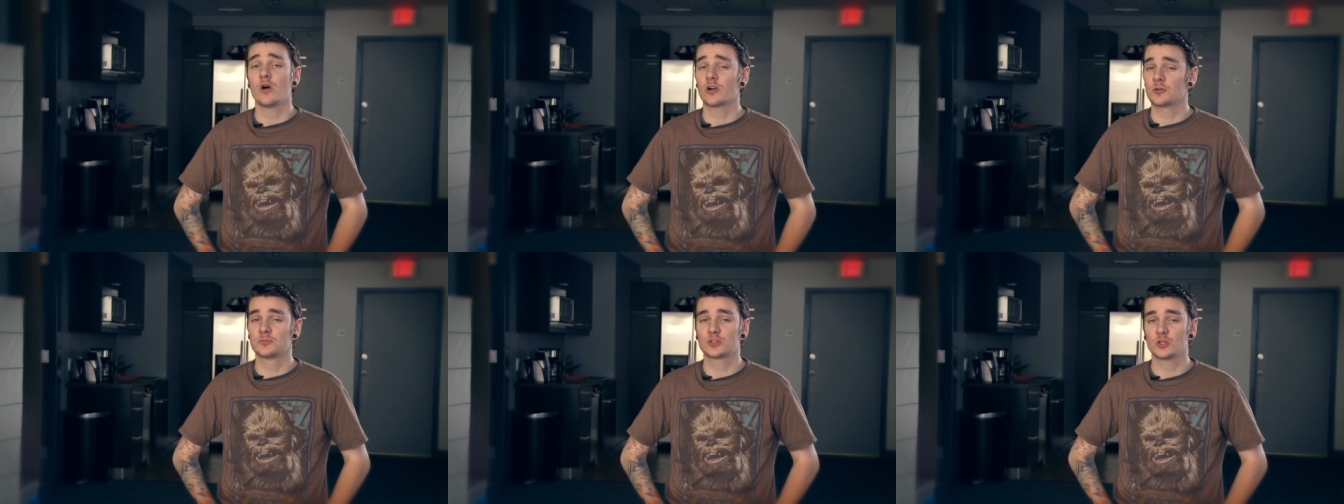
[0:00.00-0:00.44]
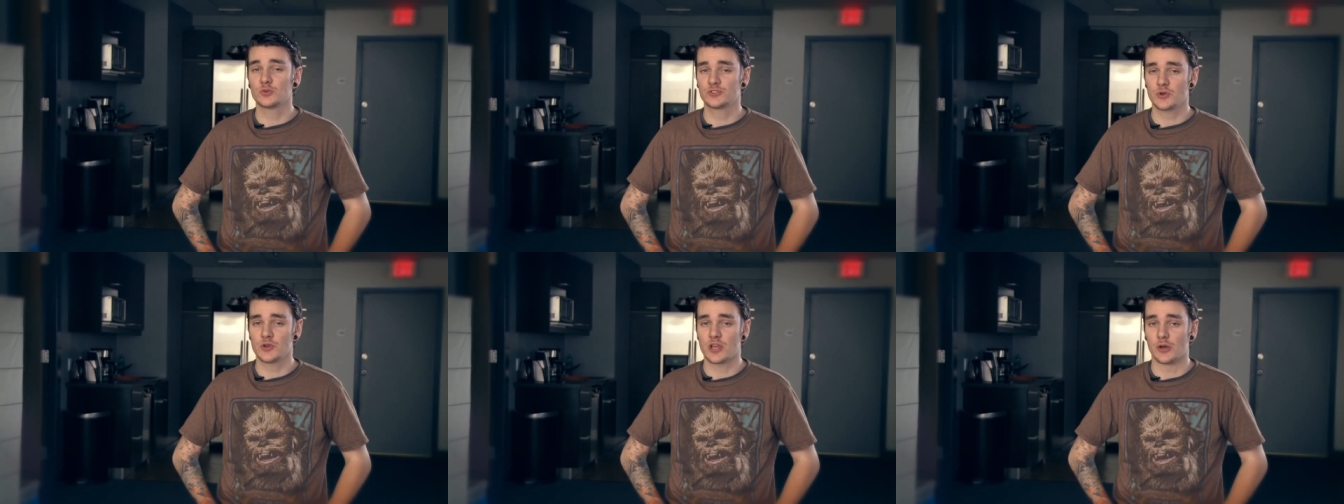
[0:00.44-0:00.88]
Welcome to Glue
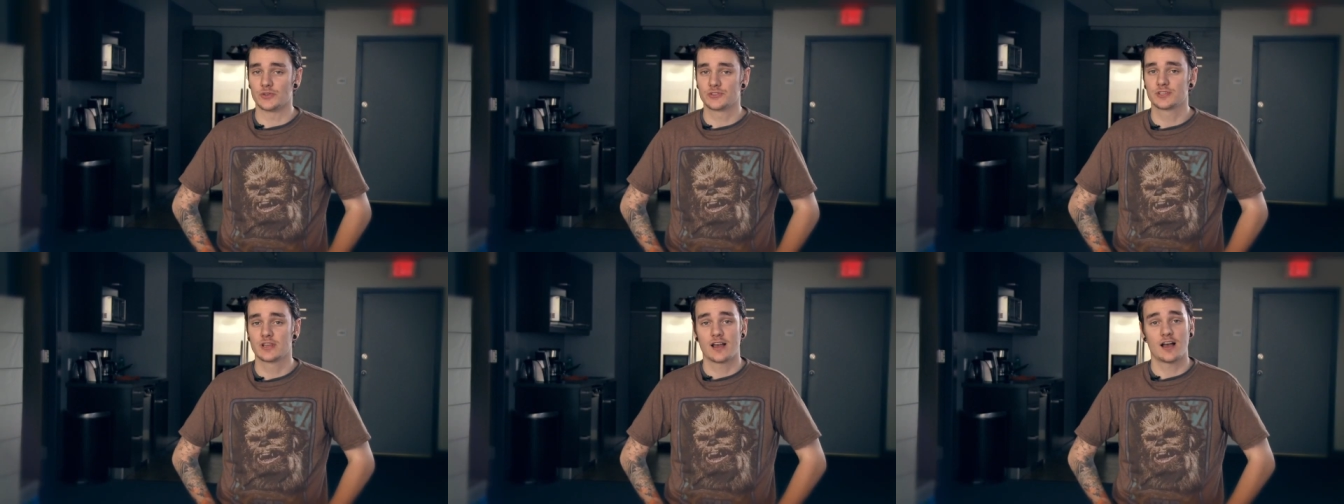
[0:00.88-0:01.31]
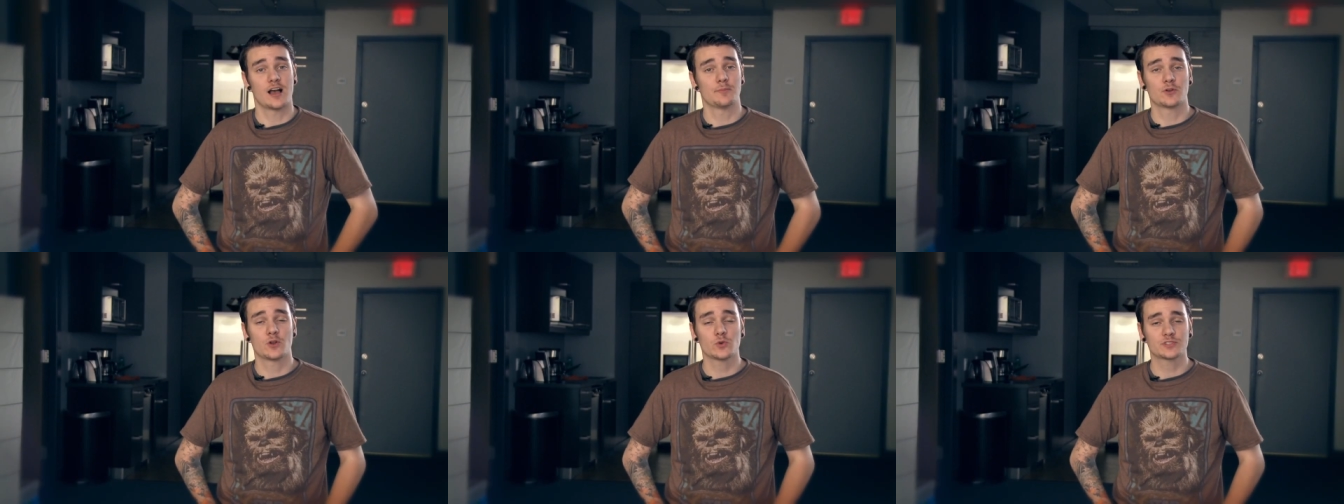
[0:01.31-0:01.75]
Studios.
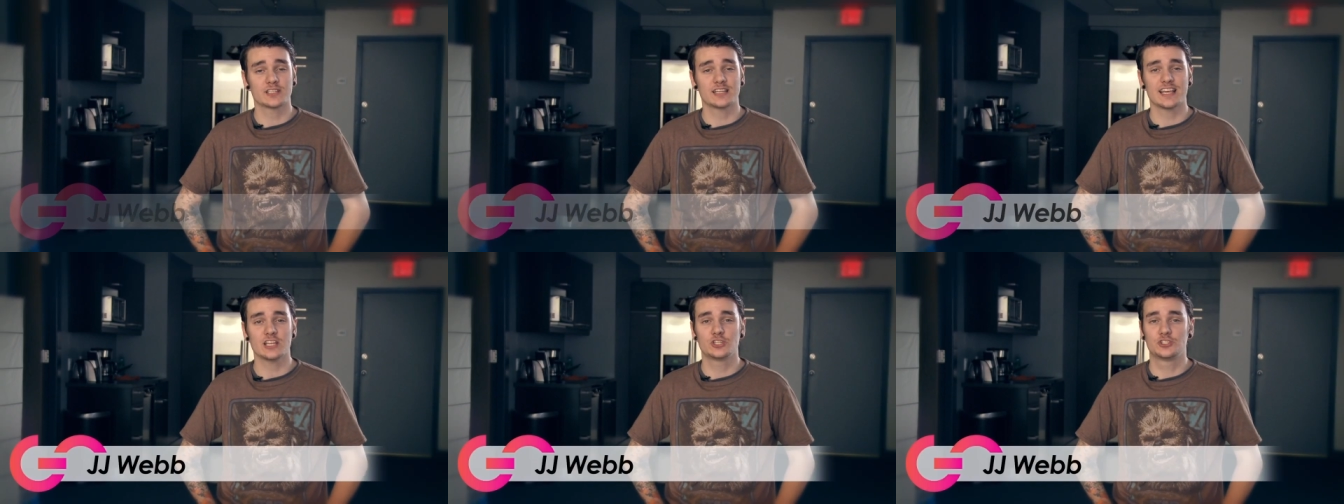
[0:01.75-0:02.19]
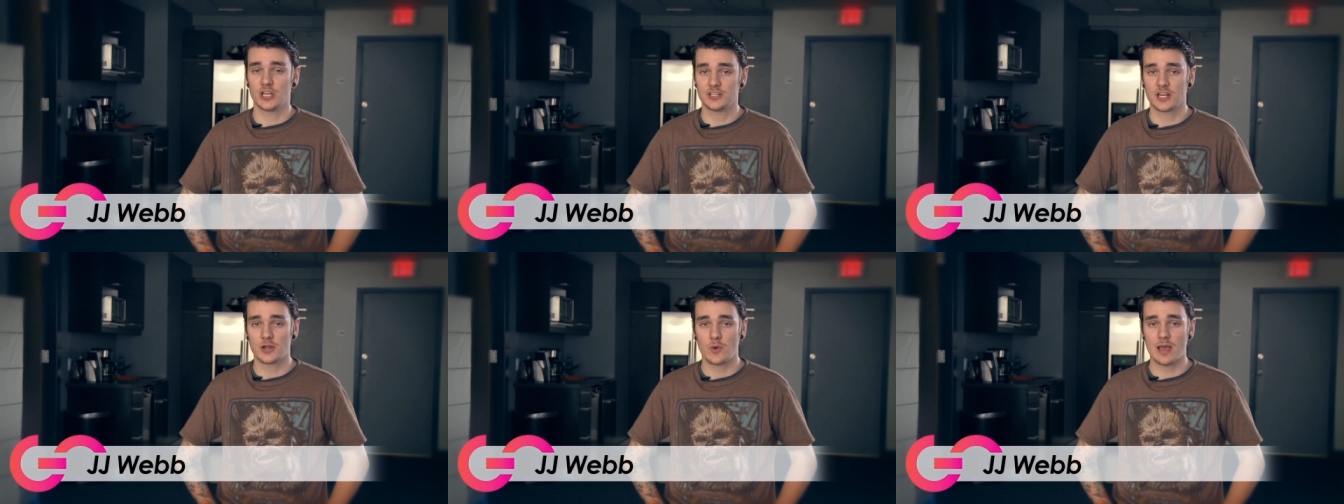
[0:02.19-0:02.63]
I'm your host today,
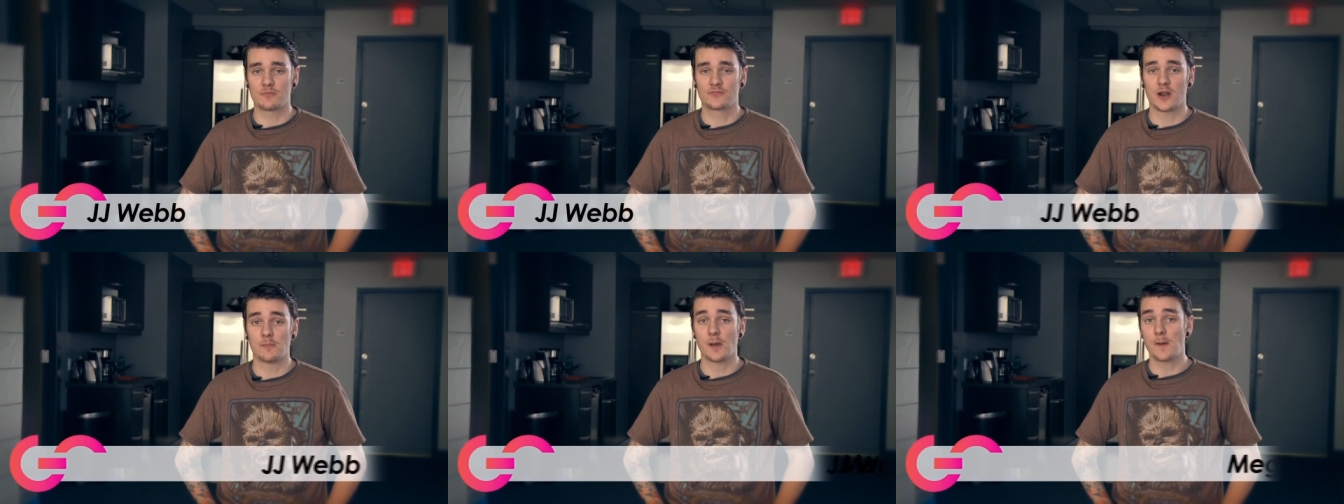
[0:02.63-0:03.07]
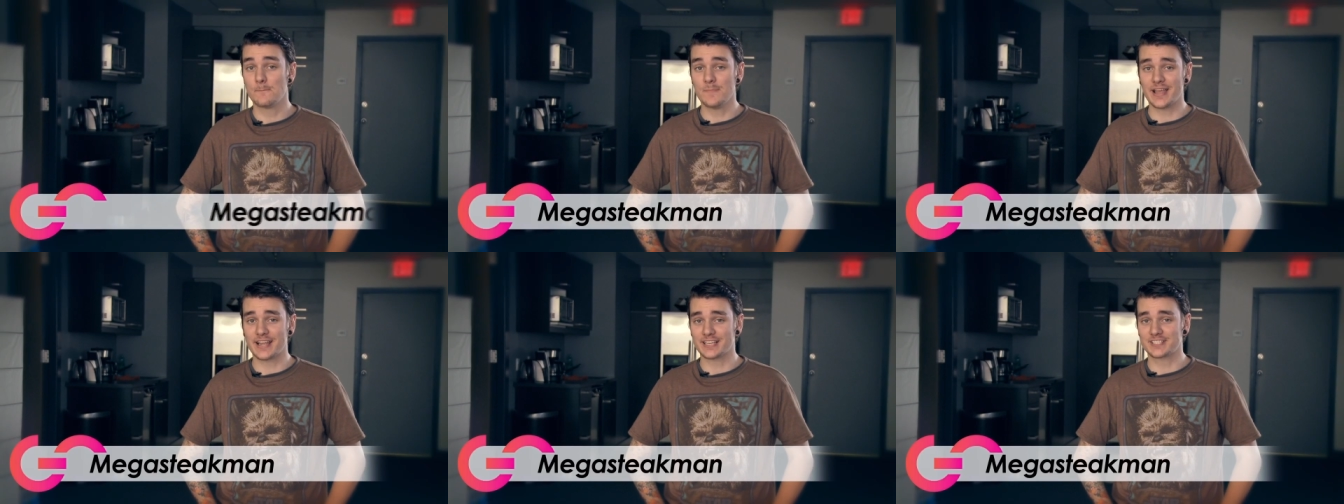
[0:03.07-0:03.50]
JJ Webb from
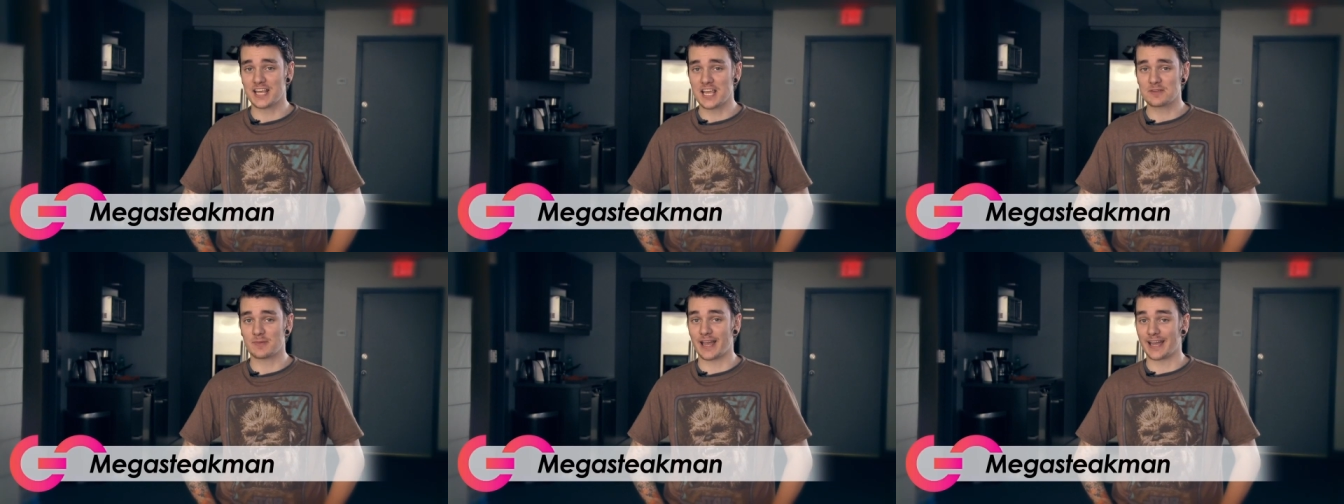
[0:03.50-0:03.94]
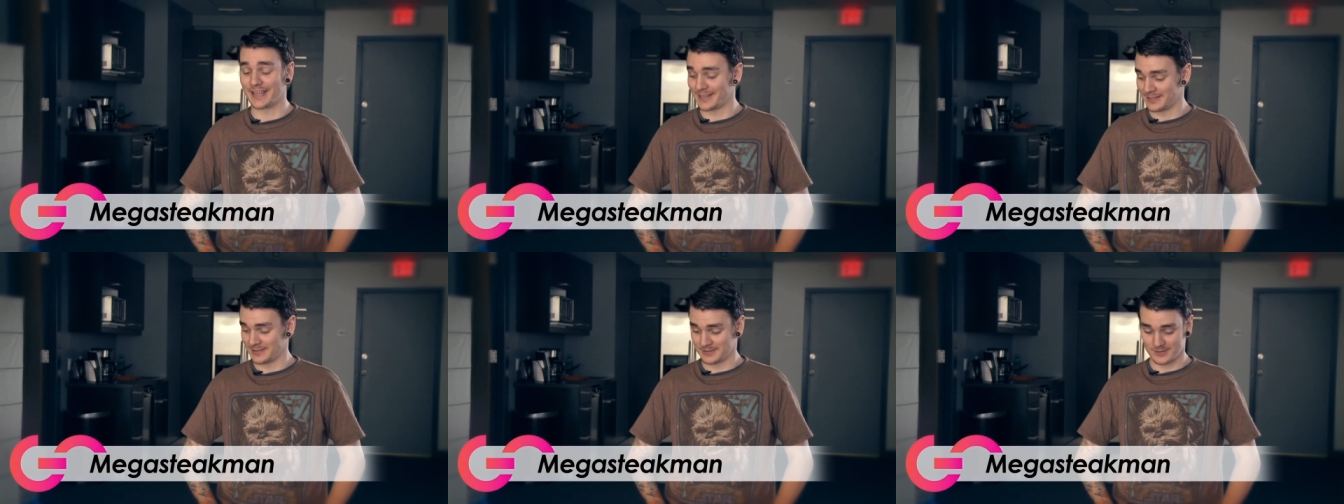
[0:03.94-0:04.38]
Mega Steak
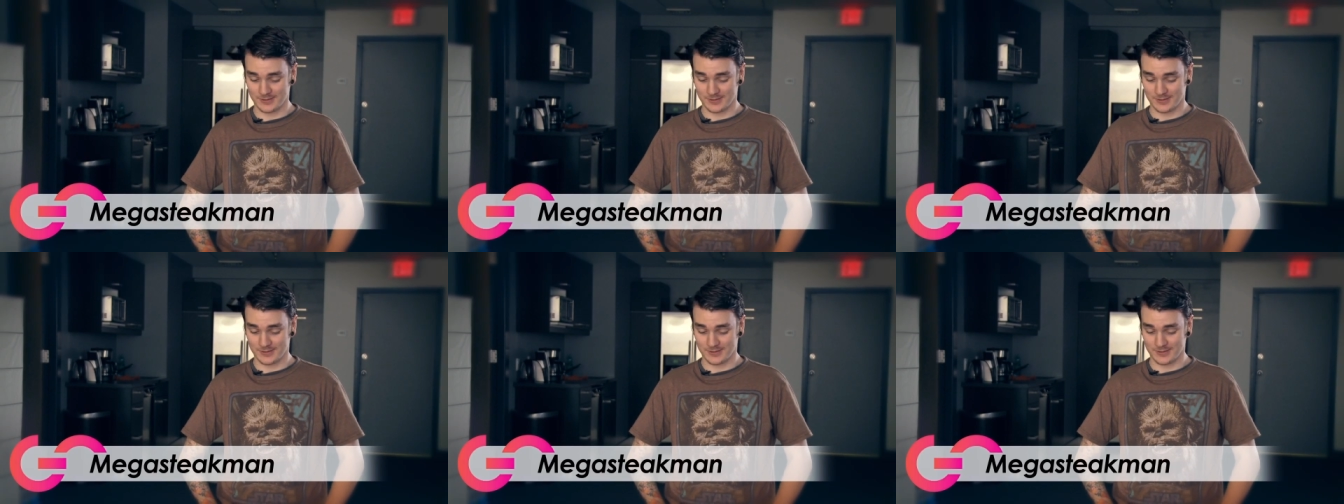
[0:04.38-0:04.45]
Man.